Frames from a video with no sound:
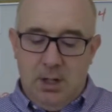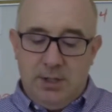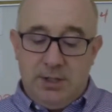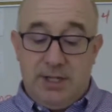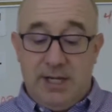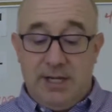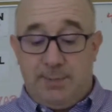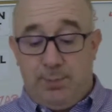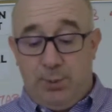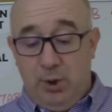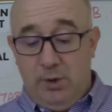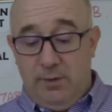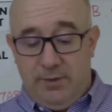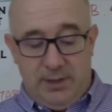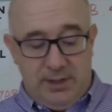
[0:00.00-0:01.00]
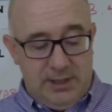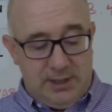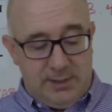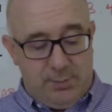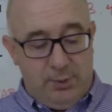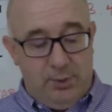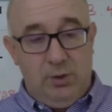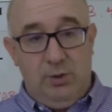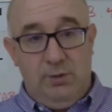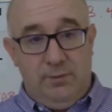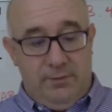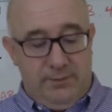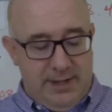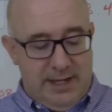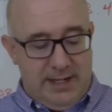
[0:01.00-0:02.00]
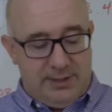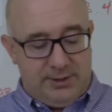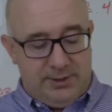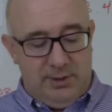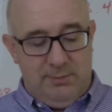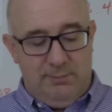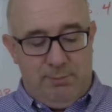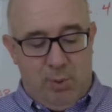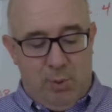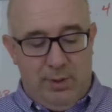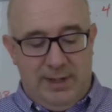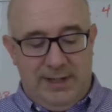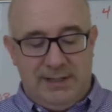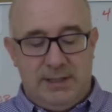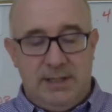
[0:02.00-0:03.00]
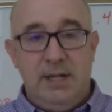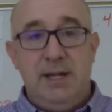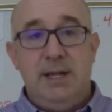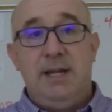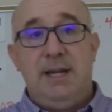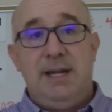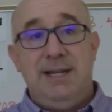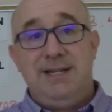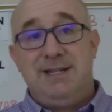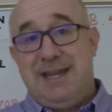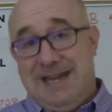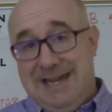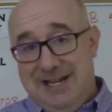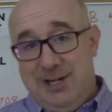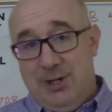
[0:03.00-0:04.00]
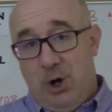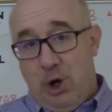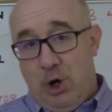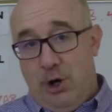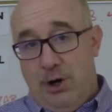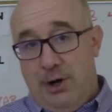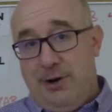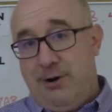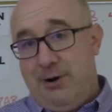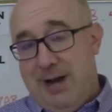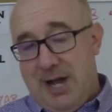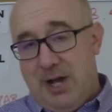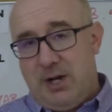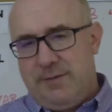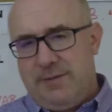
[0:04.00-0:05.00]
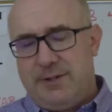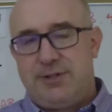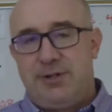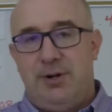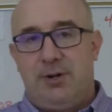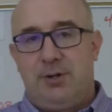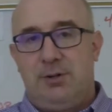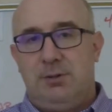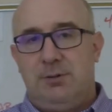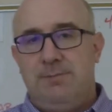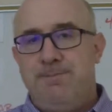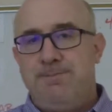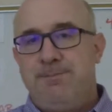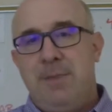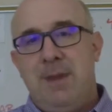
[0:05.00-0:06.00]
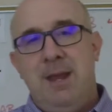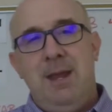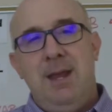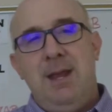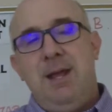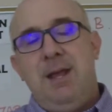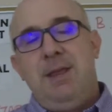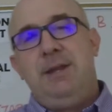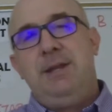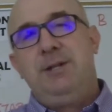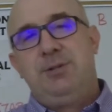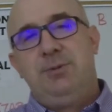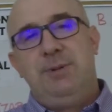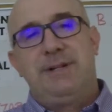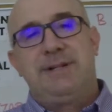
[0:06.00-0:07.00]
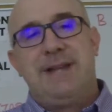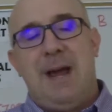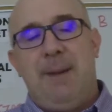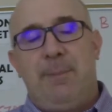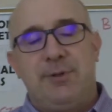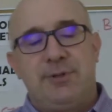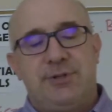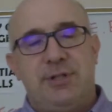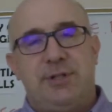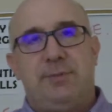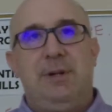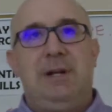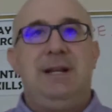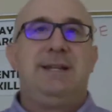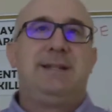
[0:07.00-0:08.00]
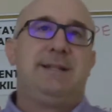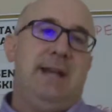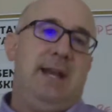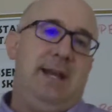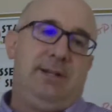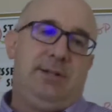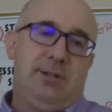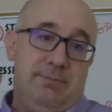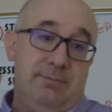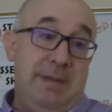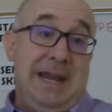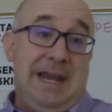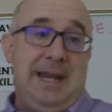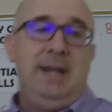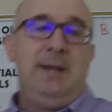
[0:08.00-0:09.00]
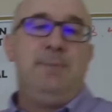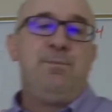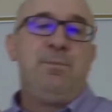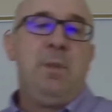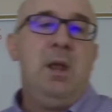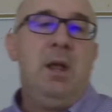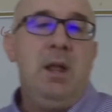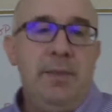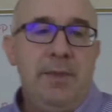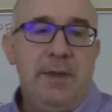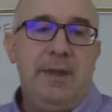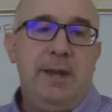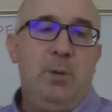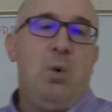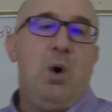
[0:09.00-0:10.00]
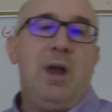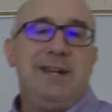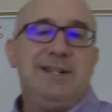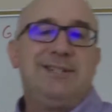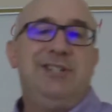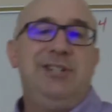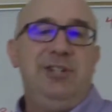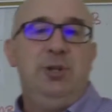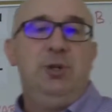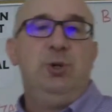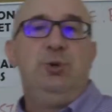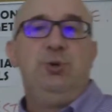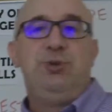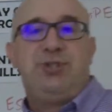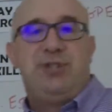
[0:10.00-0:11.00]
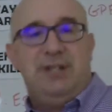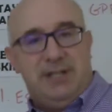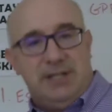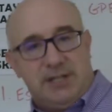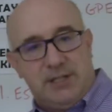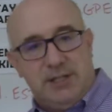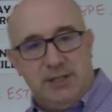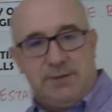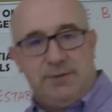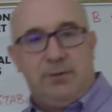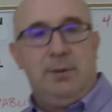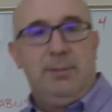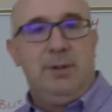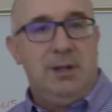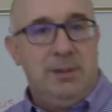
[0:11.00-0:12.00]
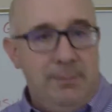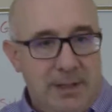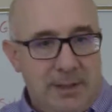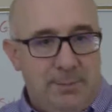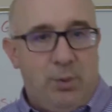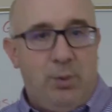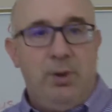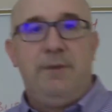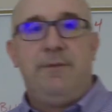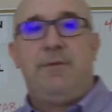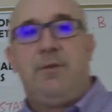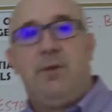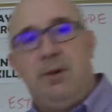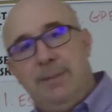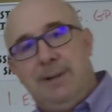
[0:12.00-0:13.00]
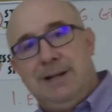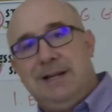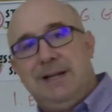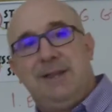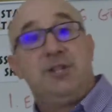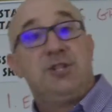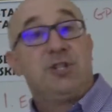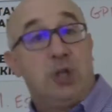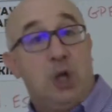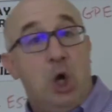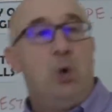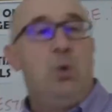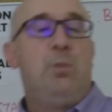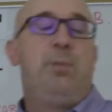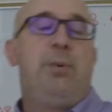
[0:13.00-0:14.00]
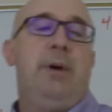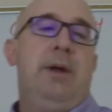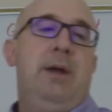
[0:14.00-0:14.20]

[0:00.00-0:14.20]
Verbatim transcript: says prove or disprove that a certain point is in, on, or out of a circle. These two examples just really say to me that they want us to use the distance formula, midpoint formula, the slope